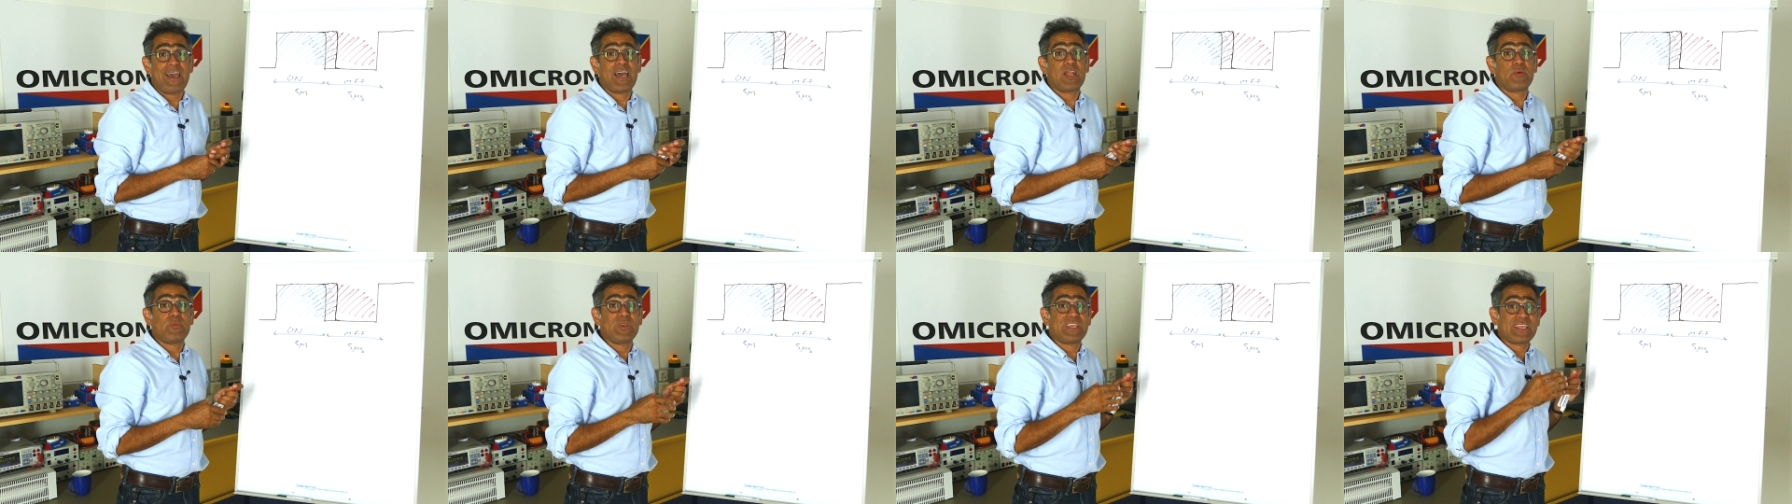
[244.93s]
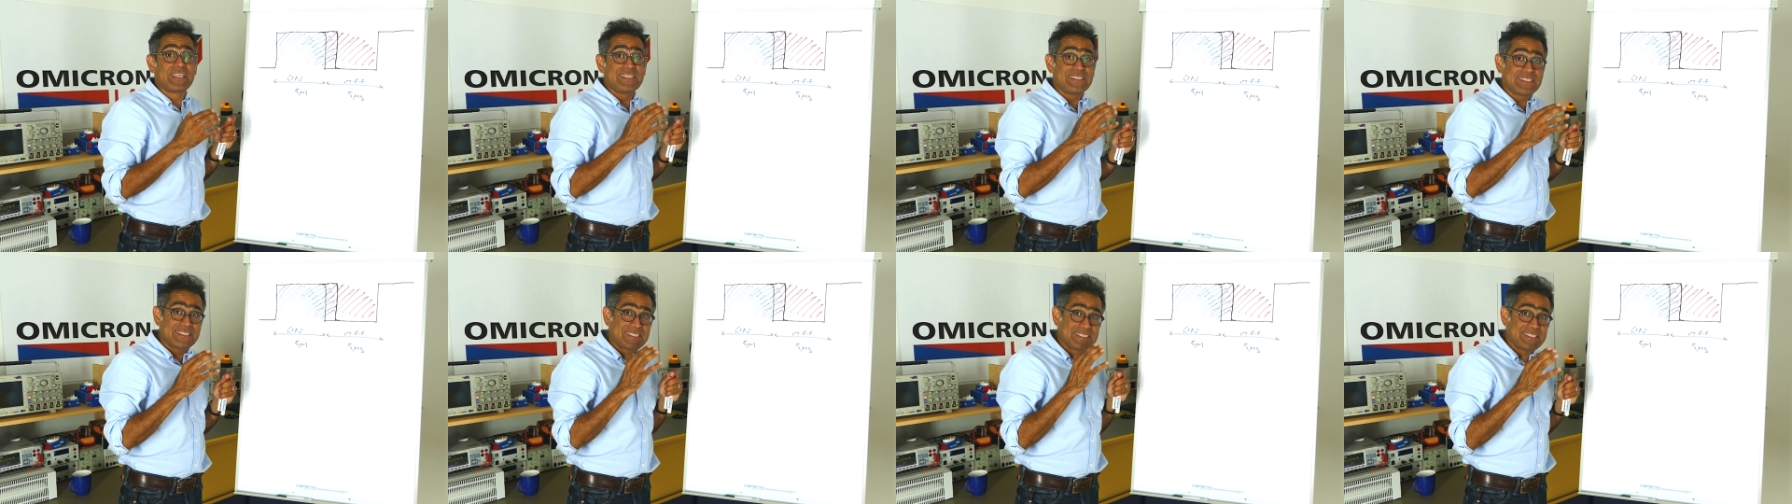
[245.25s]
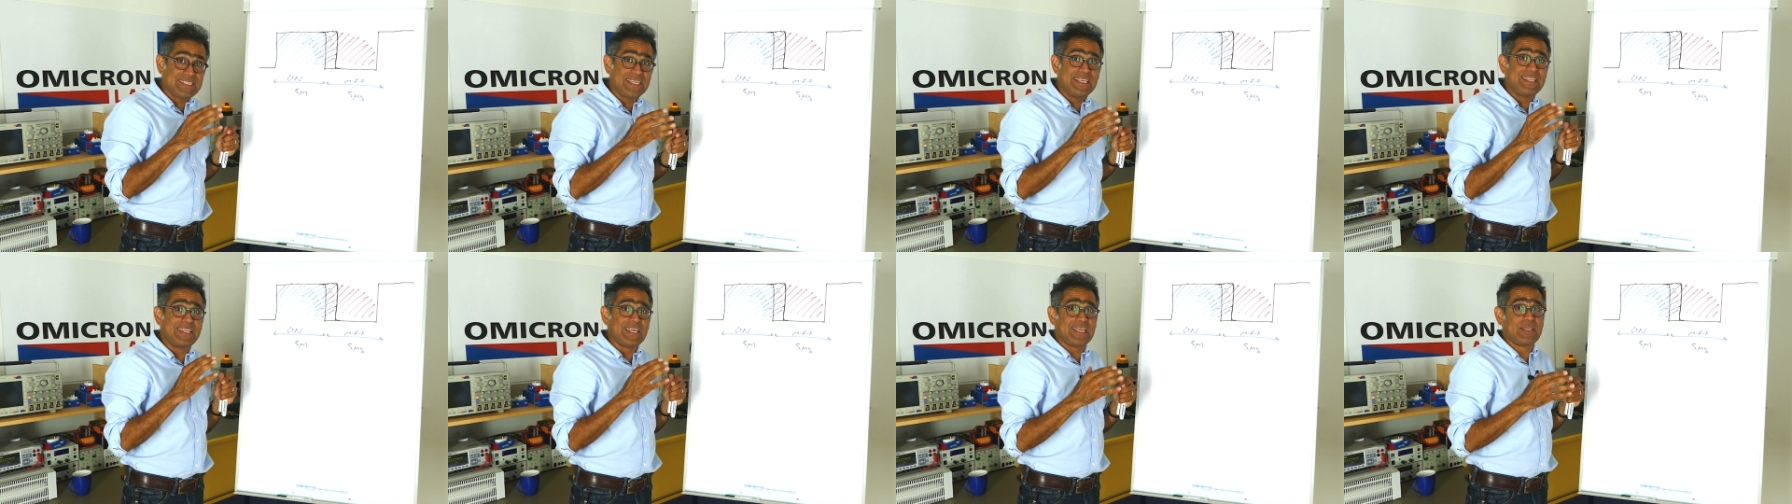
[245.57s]
and we can
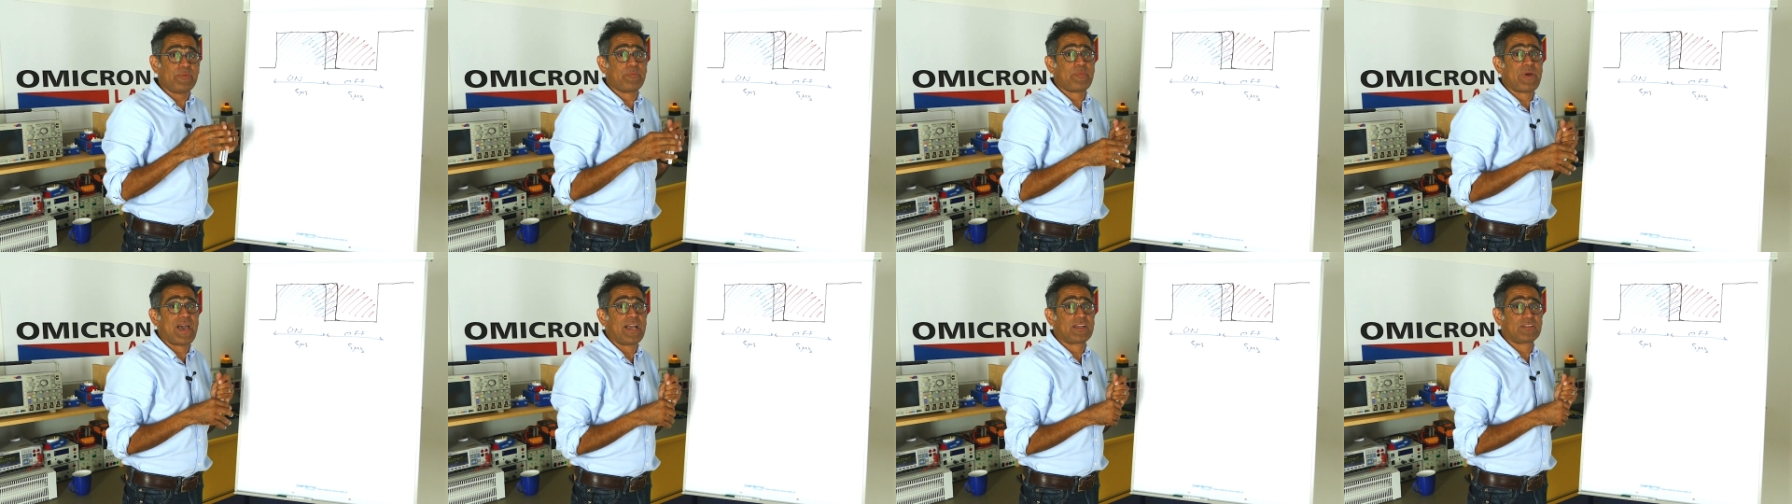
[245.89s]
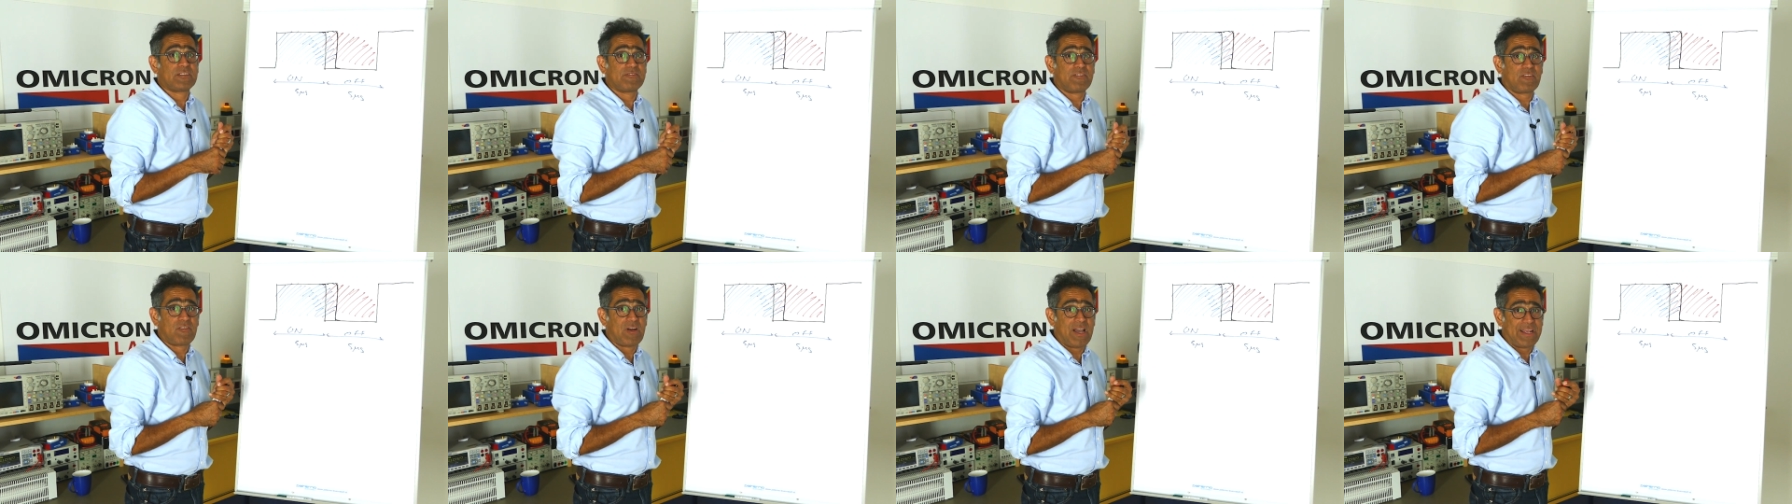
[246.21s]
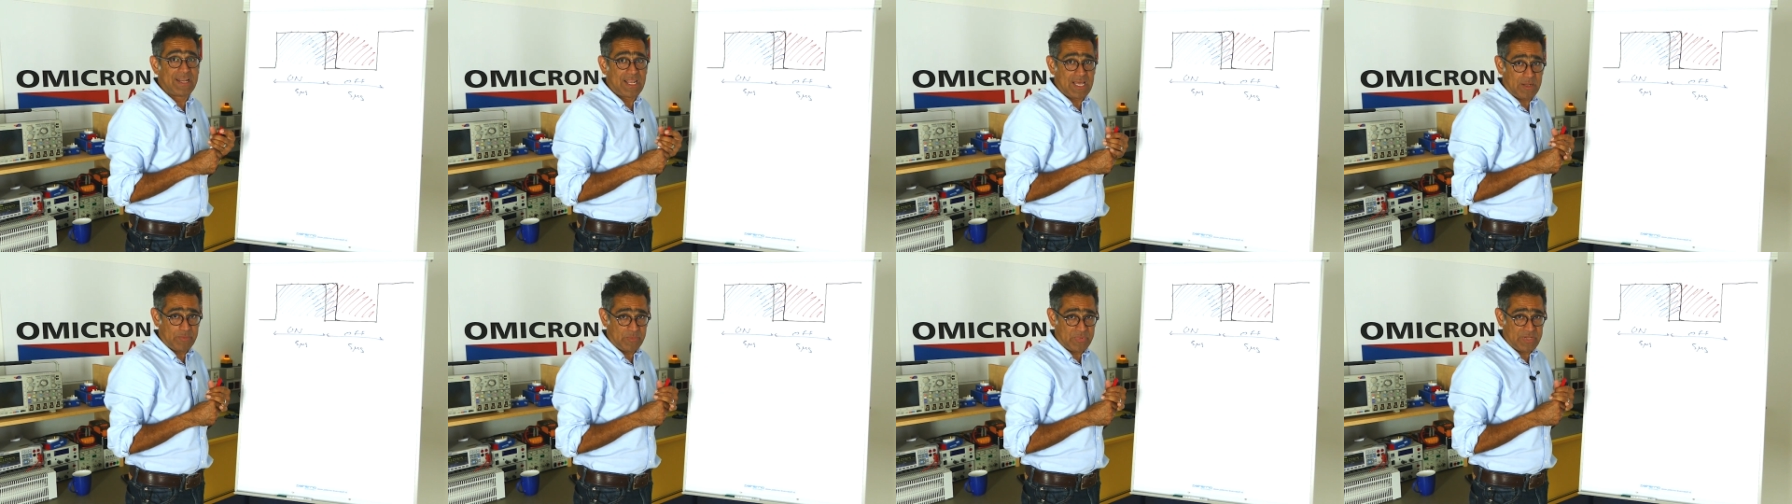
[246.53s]
see the impact of a
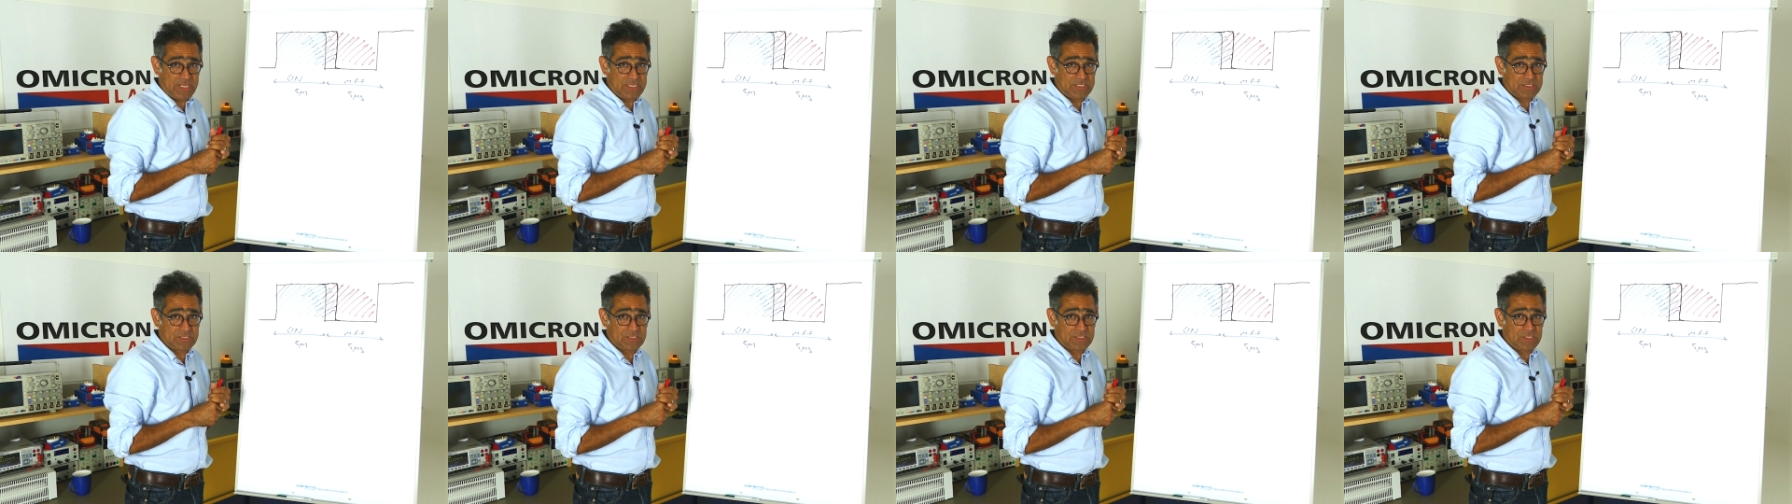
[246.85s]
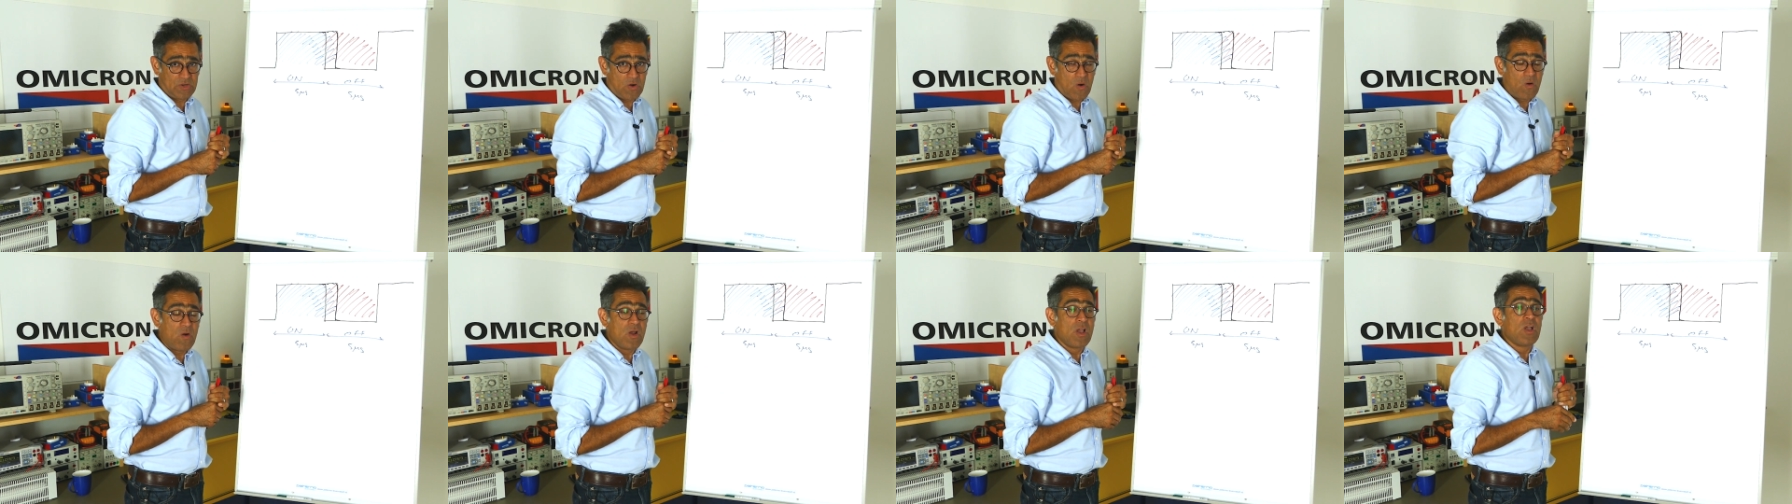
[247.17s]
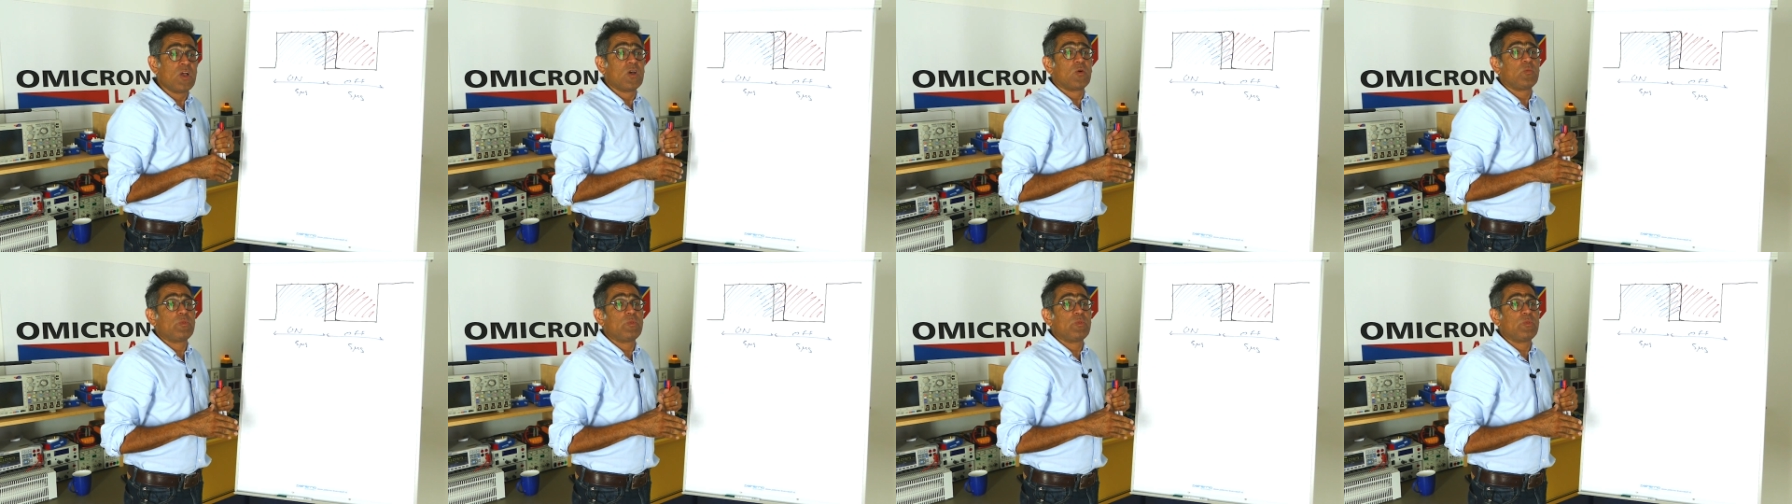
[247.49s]
right-hand plane zero.